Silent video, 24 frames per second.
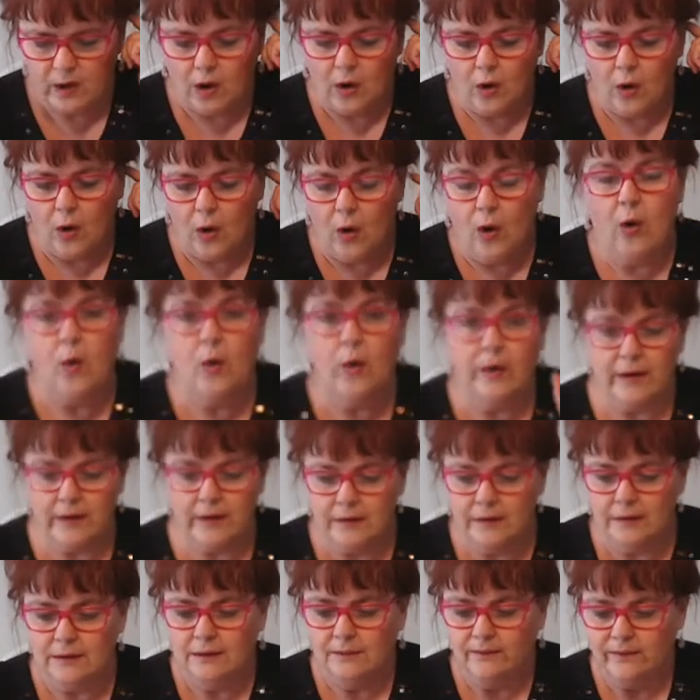
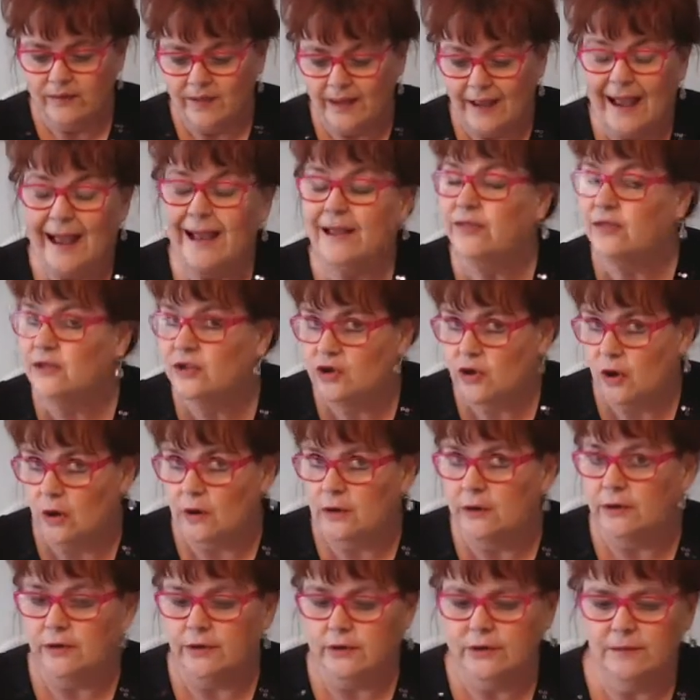or at the
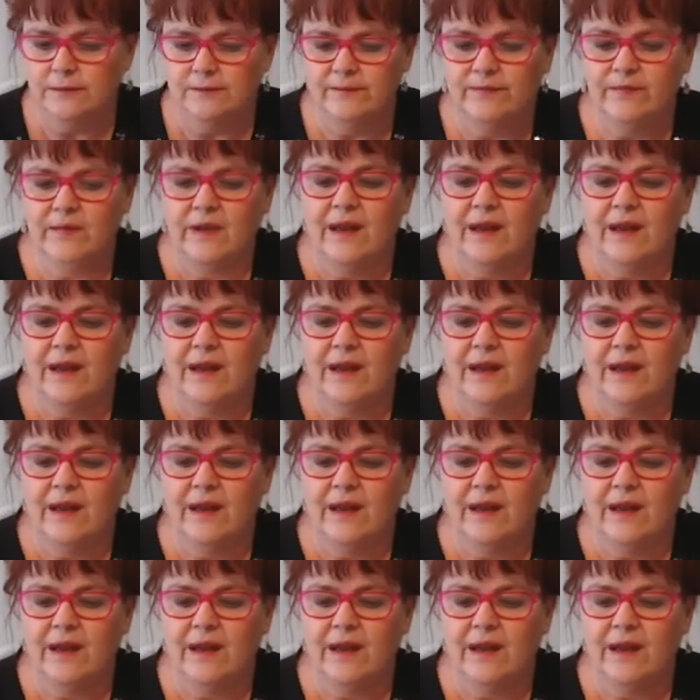dollar,